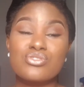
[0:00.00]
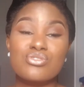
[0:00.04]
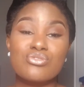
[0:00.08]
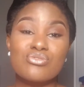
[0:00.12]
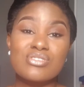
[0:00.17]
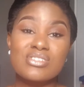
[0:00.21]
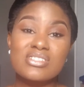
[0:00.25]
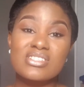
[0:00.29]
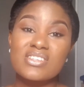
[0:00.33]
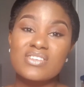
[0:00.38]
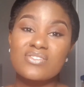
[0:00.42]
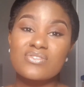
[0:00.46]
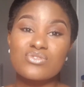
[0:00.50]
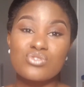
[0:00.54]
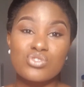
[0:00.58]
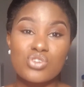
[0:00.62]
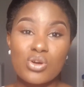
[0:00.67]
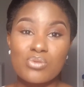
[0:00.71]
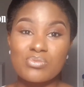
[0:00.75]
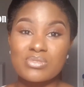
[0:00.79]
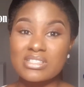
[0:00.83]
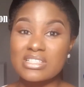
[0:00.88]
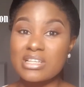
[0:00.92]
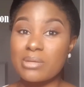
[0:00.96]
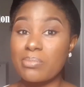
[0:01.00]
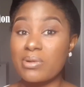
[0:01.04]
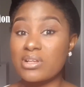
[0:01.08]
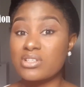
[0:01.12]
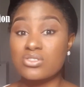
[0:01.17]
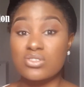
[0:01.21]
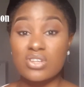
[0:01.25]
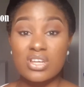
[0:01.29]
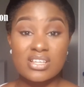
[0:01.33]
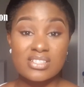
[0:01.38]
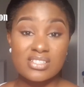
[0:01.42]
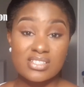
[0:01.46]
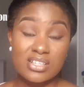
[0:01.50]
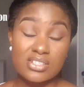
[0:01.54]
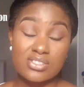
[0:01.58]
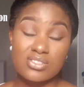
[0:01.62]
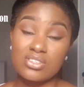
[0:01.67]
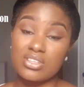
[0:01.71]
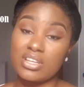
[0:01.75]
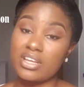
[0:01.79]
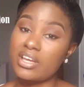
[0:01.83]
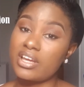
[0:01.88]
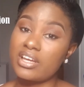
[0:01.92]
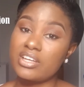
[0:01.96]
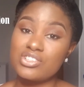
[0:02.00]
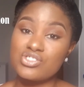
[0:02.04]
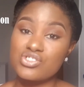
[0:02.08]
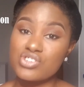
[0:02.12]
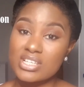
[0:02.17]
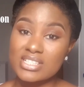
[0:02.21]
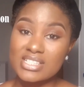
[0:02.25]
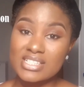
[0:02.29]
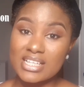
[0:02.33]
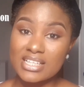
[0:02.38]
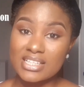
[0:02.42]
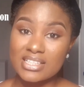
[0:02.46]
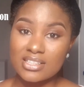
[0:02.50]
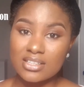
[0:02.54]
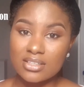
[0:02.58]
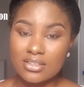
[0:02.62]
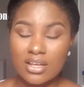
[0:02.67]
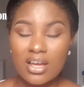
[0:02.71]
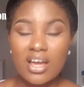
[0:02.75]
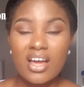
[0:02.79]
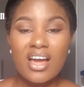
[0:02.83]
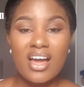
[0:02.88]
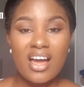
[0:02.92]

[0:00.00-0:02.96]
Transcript: to receive jobs in a particular sector that you're interested in,